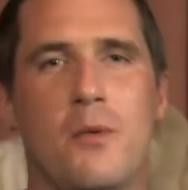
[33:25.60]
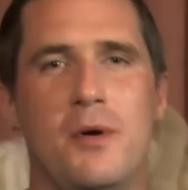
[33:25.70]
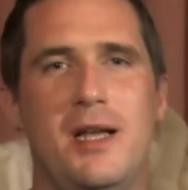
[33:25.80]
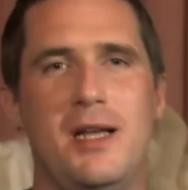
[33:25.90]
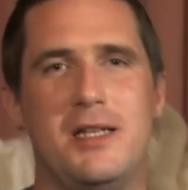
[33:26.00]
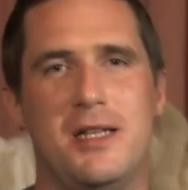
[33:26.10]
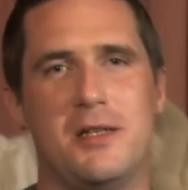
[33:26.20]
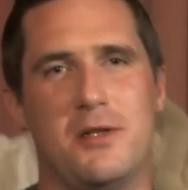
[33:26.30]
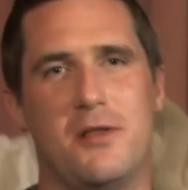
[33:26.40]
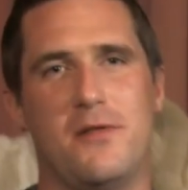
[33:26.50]
when you get
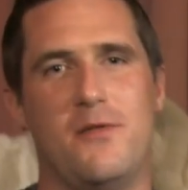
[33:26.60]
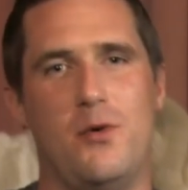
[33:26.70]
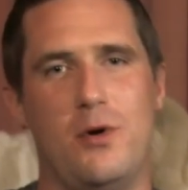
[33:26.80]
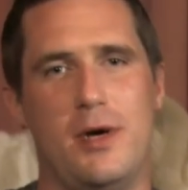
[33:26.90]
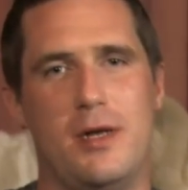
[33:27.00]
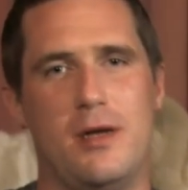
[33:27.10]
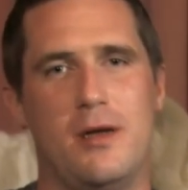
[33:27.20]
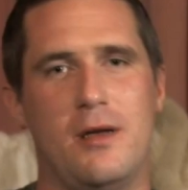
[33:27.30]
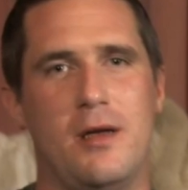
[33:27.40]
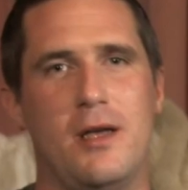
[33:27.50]
sense of the void,
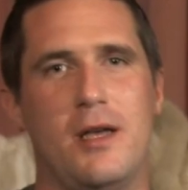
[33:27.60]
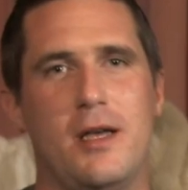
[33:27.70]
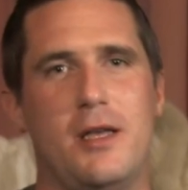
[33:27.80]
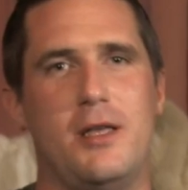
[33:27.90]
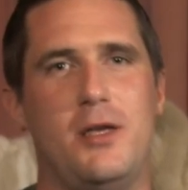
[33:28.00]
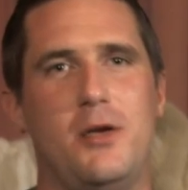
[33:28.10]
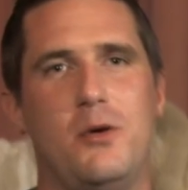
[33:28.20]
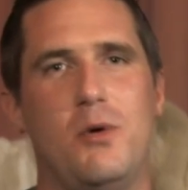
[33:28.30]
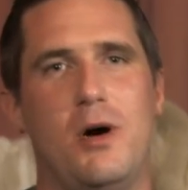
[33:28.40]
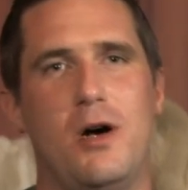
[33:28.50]

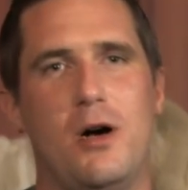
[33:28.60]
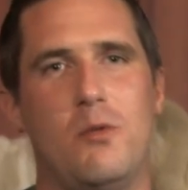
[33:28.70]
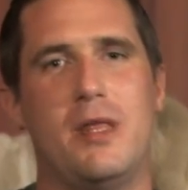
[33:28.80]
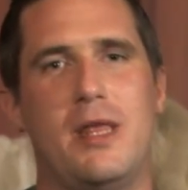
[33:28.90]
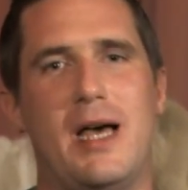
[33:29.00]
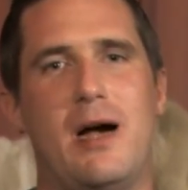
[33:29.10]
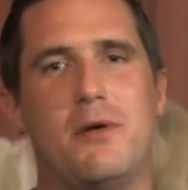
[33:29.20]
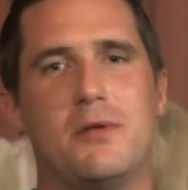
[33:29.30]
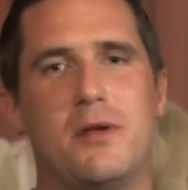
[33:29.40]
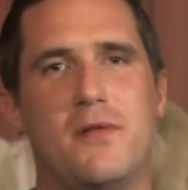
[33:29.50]
you are
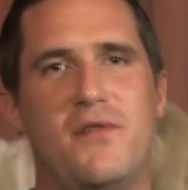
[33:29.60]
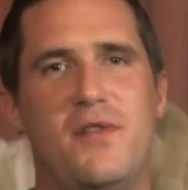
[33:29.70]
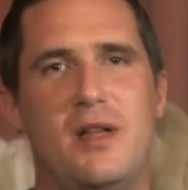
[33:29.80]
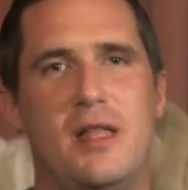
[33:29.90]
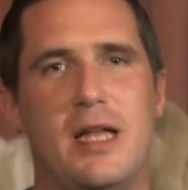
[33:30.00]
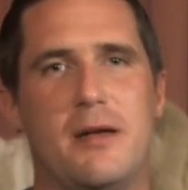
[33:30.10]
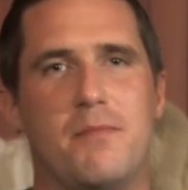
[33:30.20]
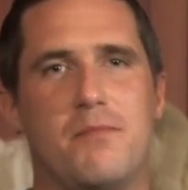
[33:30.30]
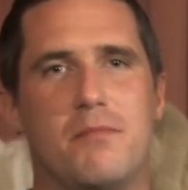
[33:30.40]
without feeling.